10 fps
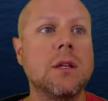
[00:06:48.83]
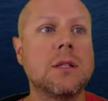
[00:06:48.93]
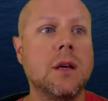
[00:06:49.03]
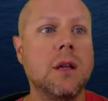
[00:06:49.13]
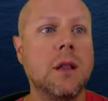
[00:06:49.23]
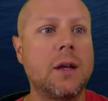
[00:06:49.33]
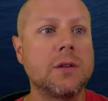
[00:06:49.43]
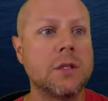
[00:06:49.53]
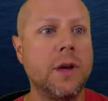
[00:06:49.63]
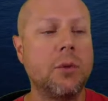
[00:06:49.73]
this
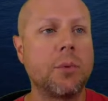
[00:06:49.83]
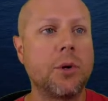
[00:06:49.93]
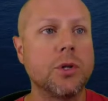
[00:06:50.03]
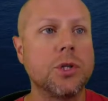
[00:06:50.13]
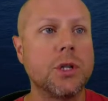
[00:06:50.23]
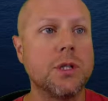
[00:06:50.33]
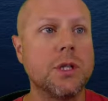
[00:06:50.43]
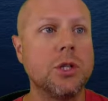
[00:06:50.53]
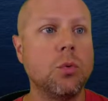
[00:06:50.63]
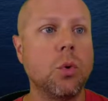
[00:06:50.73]
allows the developers to
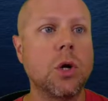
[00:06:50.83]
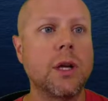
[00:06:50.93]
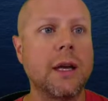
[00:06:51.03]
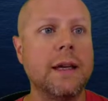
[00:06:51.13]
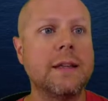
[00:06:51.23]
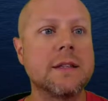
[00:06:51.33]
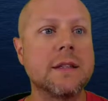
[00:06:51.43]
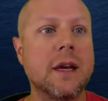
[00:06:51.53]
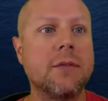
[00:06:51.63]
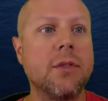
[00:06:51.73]
continue working
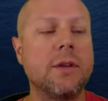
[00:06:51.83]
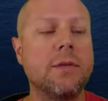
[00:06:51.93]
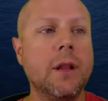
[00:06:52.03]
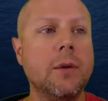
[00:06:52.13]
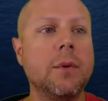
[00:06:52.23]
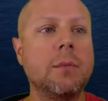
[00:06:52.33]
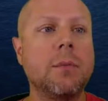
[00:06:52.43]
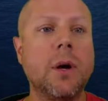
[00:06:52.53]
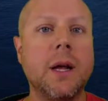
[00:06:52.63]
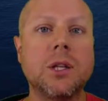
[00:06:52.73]
inside of the development
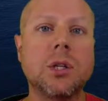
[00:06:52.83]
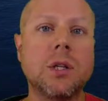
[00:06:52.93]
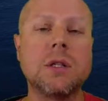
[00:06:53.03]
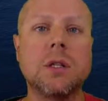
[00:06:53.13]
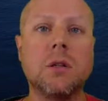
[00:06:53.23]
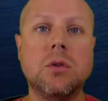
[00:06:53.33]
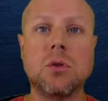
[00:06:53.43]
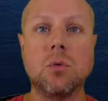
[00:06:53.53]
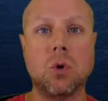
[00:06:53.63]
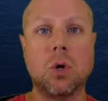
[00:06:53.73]
branch and continue
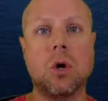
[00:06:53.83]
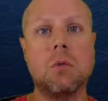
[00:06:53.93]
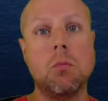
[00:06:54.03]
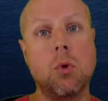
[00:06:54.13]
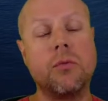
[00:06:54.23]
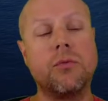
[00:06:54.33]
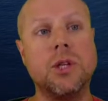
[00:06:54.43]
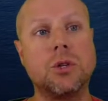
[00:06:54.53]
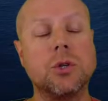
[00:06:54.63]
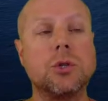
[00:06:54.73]
to work on more
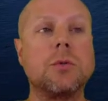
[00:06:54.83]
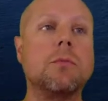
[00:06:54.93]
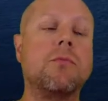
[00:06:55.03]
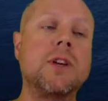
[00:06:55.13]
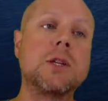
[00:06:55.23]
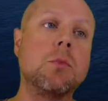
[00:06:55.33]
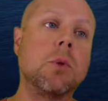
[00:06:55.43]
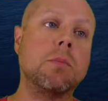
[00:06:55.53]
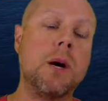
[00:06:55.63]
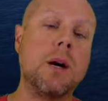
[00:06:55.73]
features, fix
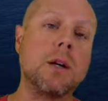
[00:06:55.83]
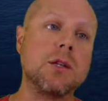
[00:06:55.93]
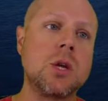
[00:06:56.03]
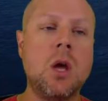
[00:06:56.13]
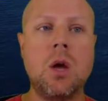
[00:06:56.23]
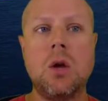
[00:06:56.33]
more bugs,